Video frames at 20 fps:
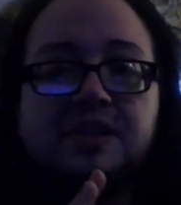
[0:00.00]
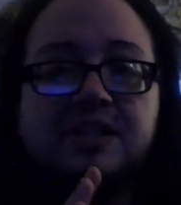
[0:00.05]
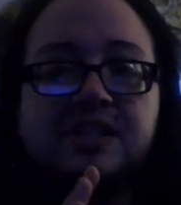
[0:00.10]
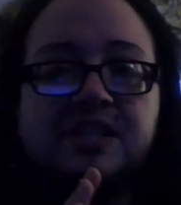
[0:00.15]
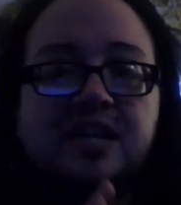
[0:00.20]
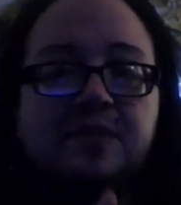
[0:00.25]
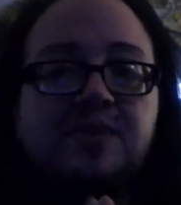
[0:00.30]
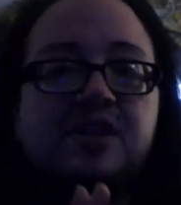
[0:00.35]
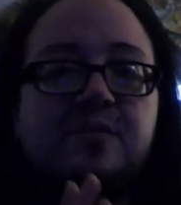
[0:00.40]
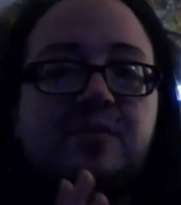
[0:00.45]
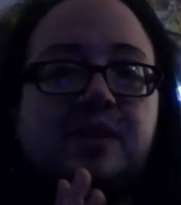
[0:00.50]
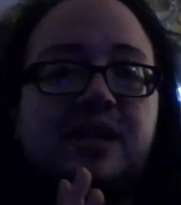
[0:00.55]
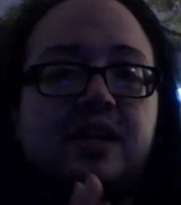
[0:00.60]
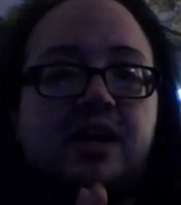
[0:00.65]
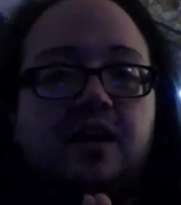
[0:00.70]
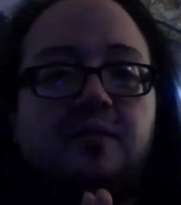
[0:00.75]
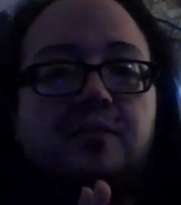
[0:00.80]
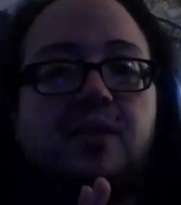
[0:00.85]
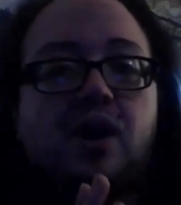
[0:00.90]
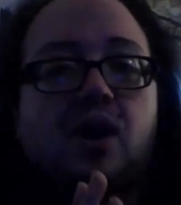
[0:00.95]
seemed to
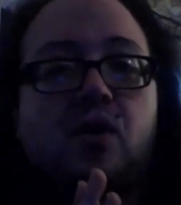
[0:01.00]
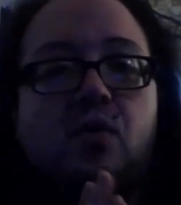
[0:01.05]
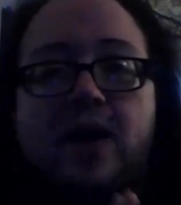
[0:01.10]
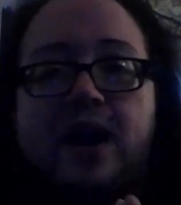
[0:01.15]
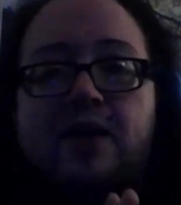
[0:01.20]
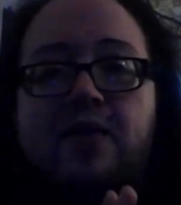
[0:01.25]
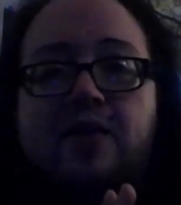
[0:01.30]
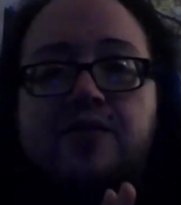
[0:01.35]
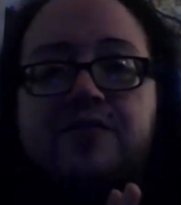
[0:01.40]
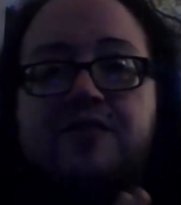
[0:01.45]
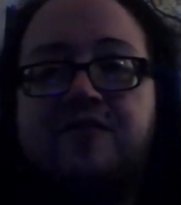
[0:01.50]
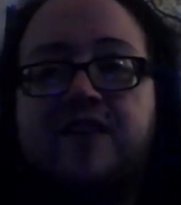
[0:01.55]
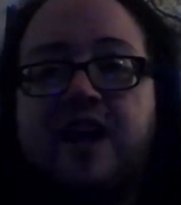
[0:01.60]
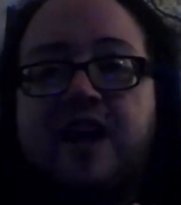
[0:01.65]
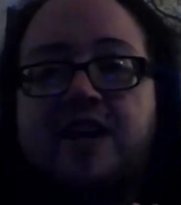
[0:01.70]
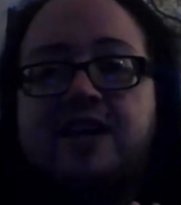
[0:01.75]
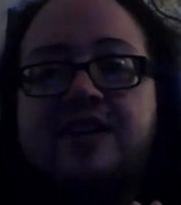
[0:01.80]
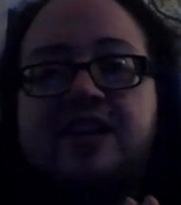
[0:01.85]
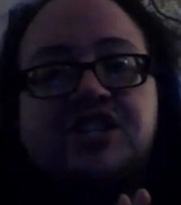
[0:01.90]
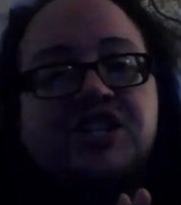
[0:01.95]
become aware of the
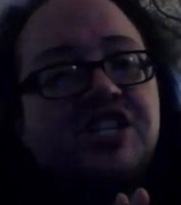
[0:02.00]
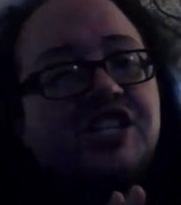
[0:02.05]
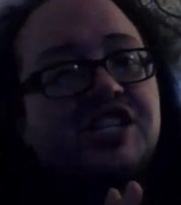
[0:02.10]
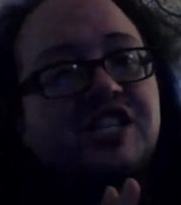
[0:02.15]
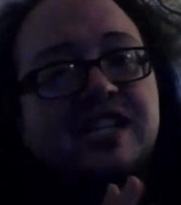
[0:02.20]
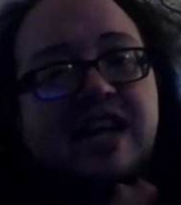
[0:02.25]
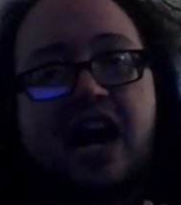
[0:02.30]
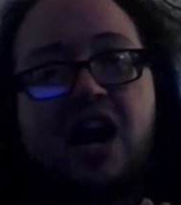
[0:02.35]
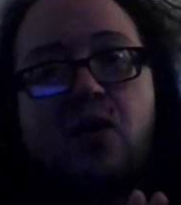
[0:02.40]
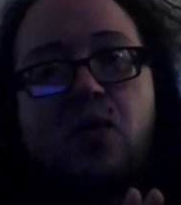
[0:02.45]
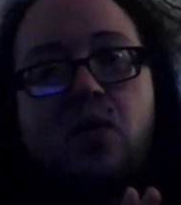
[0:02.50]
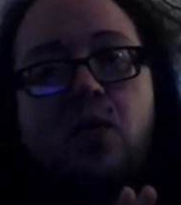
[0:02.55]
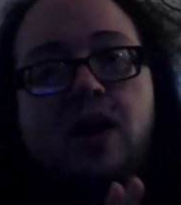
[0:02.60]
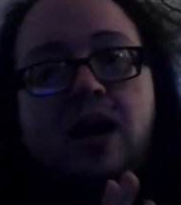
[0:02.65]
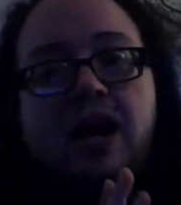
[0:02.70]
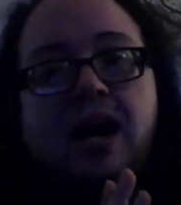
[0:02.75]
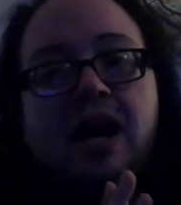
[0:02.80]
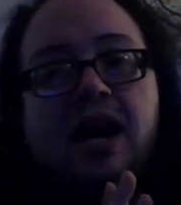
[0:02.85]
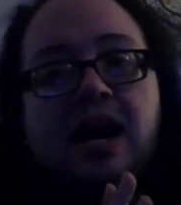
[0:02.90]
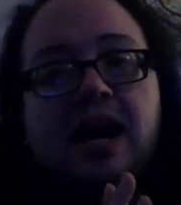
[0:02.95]
fact that she's now